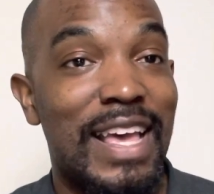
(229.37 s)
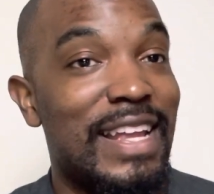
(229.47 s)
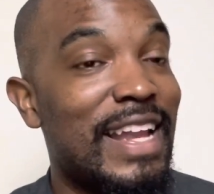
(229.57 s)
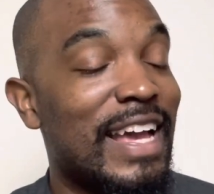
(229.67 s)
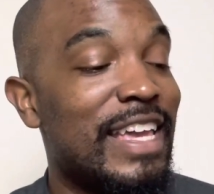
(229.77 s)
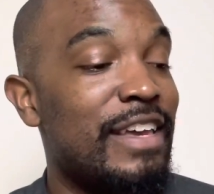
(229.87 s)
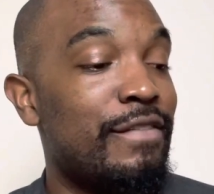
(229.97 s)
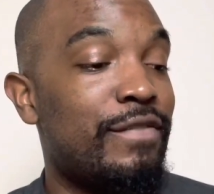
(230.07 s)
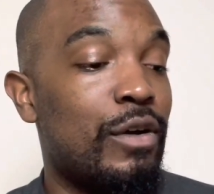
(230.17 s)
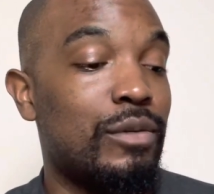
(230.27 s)
Now,
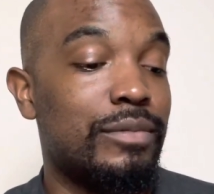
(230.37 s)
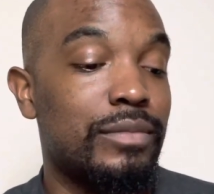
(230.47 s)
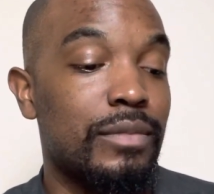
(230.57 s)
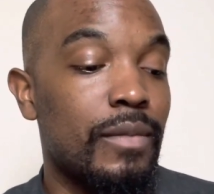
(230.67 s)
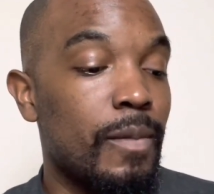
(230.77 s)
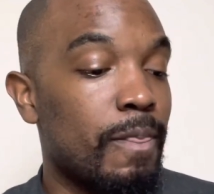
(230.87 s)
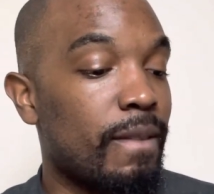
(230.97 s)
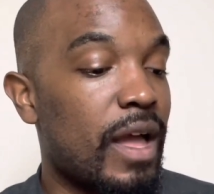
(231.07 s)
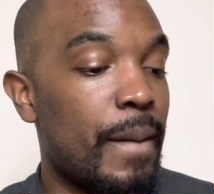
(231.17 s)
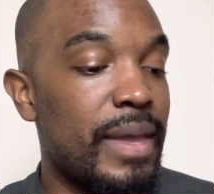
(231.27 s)
kinfolk,
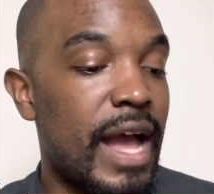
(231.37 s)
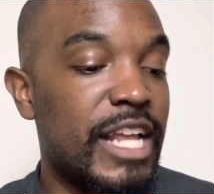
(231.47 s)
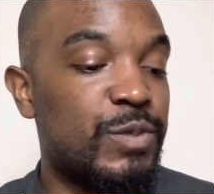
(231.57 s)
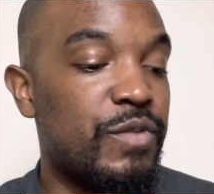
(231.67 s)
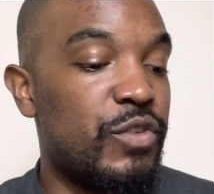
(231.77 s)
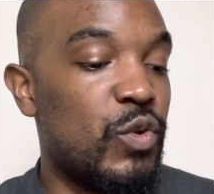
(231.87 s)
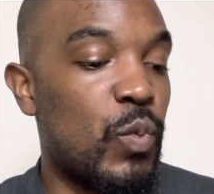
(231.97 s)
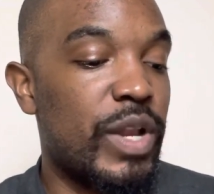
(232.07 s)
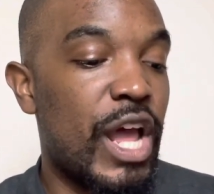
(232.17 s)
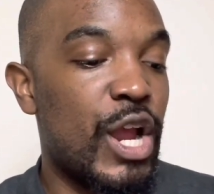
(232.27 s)
I'll be honest with you.
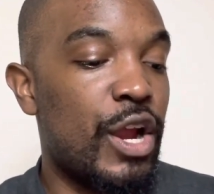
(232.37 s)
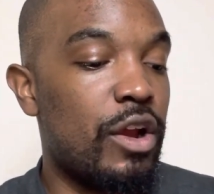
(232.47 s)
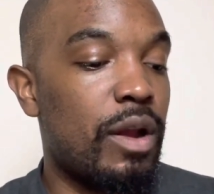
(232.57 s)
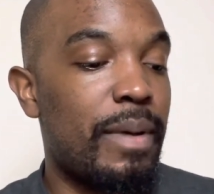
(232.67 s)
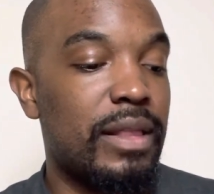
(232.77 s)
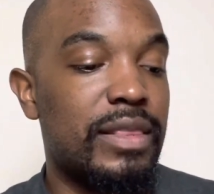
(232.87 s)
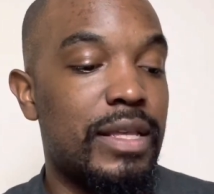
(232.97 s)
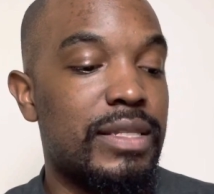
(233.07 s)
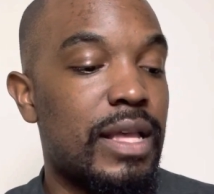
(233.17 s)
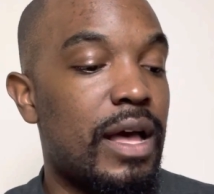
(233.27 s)
When I heard about
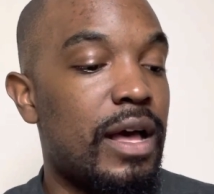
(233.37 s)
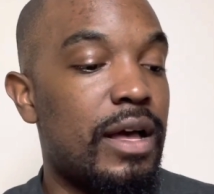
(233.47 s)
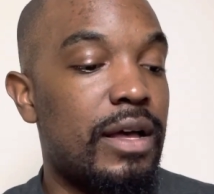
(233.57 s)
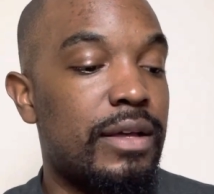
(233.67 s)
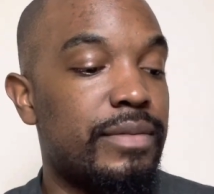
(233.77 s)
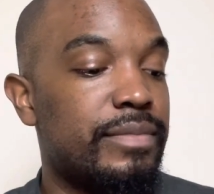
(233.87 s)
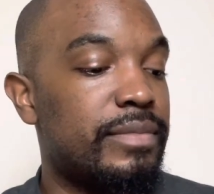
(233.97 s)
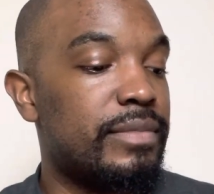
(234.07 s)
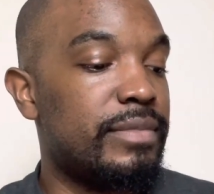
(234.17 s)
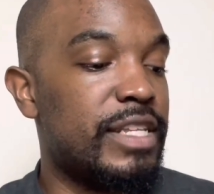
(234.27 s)
this
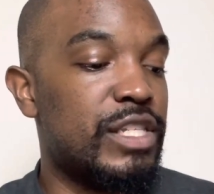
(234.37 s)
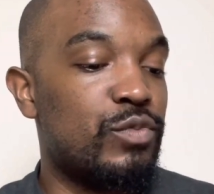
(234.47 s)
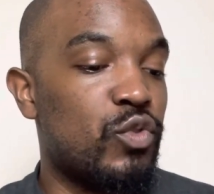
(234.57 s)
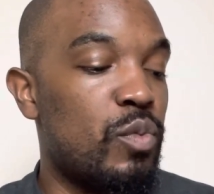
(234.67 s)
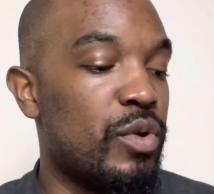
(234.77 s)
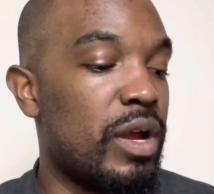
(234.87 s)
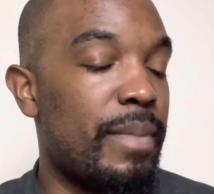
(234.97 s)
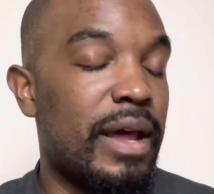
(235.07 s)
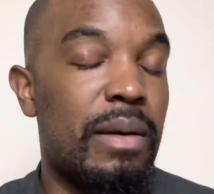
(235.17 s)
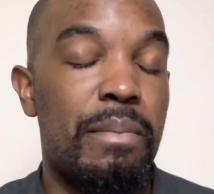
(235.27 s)
rumor
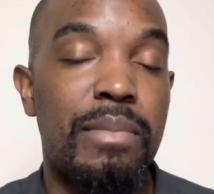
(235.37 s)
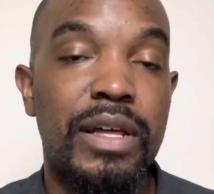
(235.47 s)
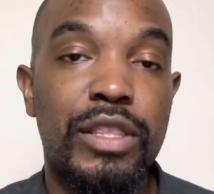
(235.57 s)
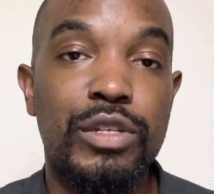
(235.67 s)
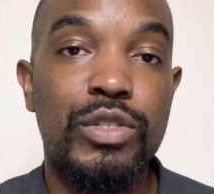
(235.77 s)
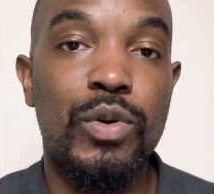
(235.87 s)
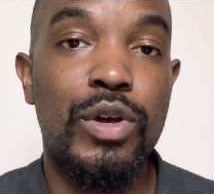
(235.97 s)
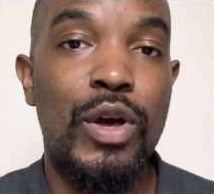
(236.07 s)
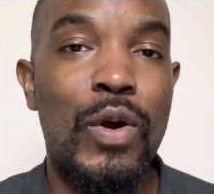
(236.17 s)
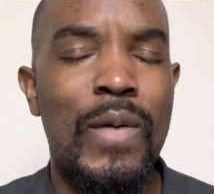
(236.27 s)
about a month or so
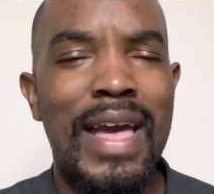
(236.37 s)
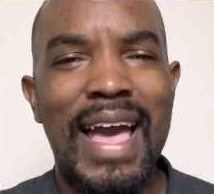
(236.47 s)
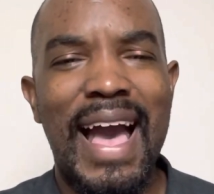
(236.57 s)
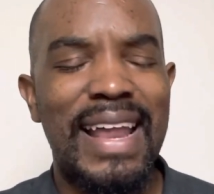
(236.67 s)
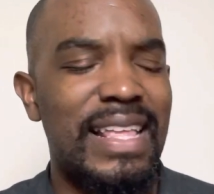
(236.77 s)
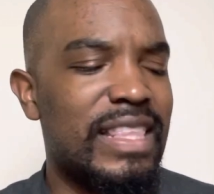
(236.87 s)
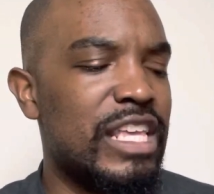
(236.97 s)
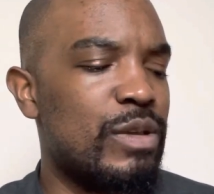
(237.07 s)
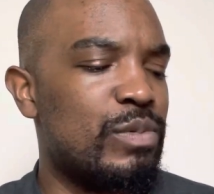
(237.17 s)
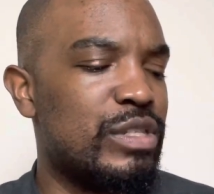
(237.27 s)
ago, I didn't
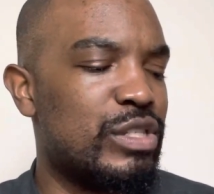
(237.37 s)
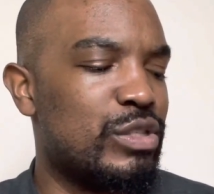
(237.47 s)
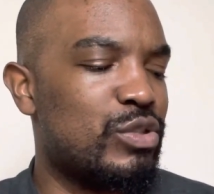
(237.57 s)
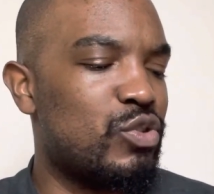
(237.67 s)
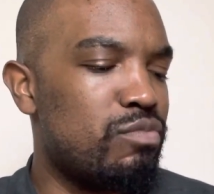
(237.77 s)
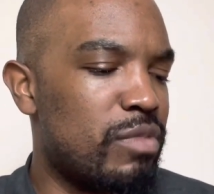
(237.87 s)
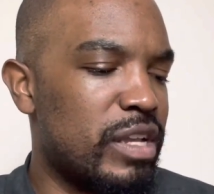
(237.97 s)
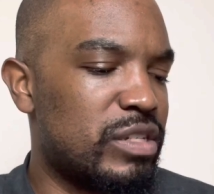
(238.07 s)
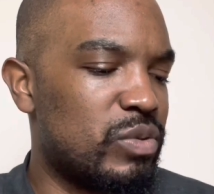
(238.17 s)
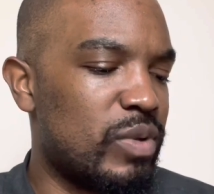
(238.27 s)
think it was too
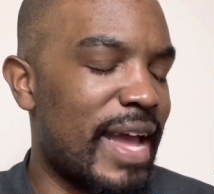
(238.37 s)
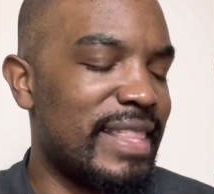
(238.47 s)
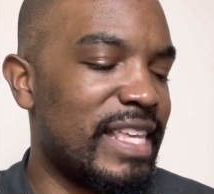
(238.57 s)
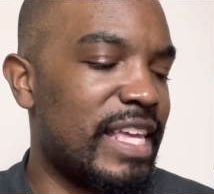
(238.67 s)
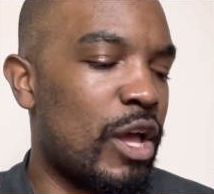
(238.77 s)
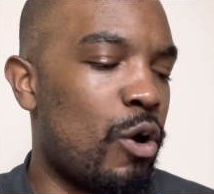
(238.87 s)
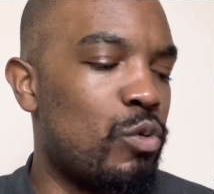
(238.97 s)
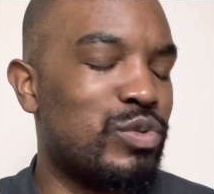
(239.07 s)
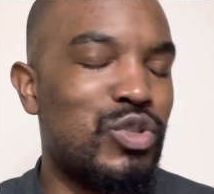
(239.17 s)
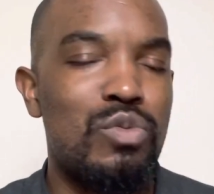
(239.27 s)
much. I didn't think it
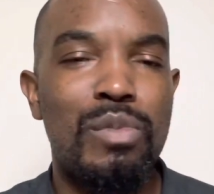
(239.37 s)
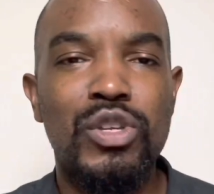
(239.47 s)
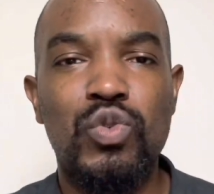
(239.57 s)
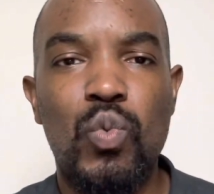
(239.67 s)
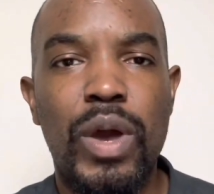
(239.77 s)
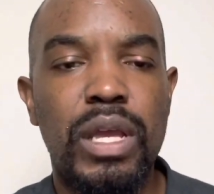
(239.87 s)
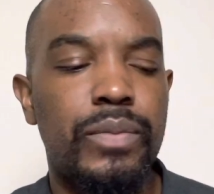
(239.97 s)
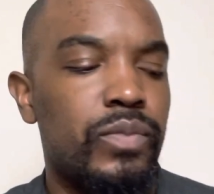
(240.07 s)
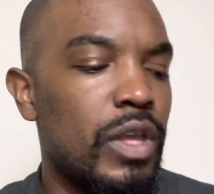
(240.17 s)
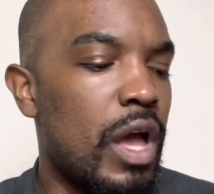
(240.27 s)
held too much
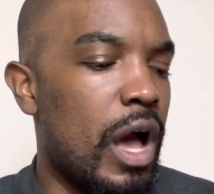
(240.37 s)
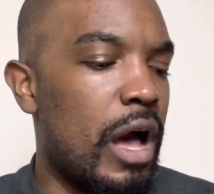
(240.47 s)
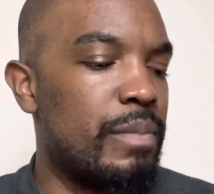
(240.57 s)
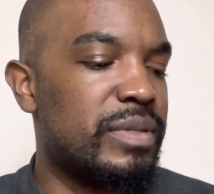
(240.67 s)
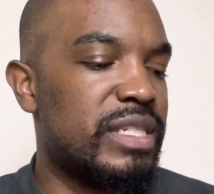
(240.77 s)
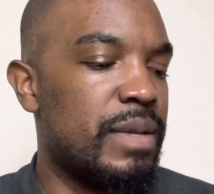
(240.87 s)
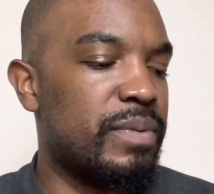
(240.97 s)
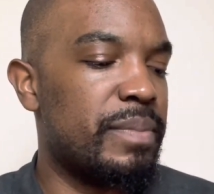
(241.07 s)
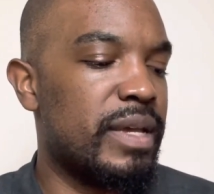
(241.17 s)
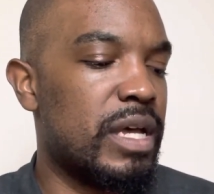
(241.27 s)
weight,
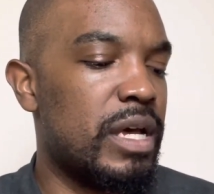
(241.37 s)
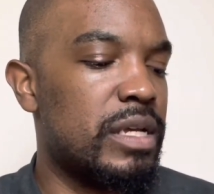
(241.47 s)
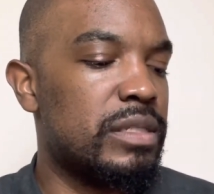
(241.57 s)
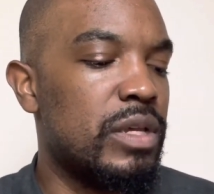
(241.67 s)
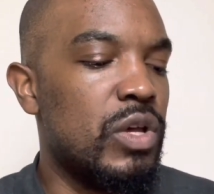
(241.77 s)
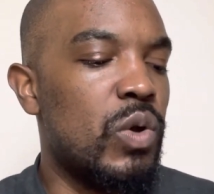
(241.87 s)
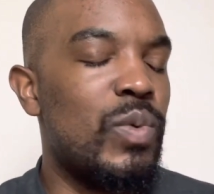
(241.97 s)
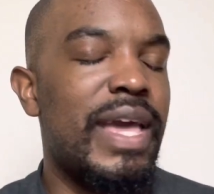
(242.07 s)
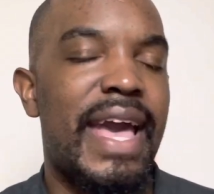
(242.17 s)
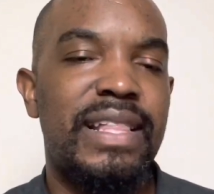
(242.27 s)
simply because
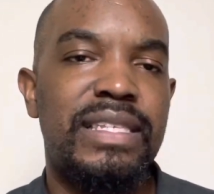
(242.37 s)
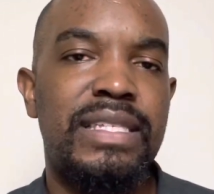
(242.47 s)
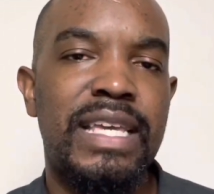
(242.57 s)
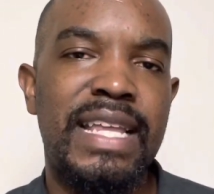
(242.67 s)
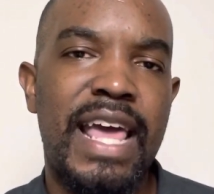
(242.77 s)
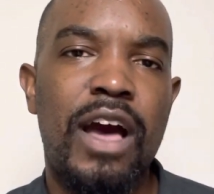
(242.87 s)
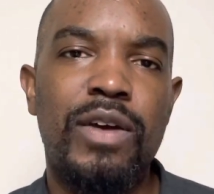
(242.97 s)
we hadn't seen how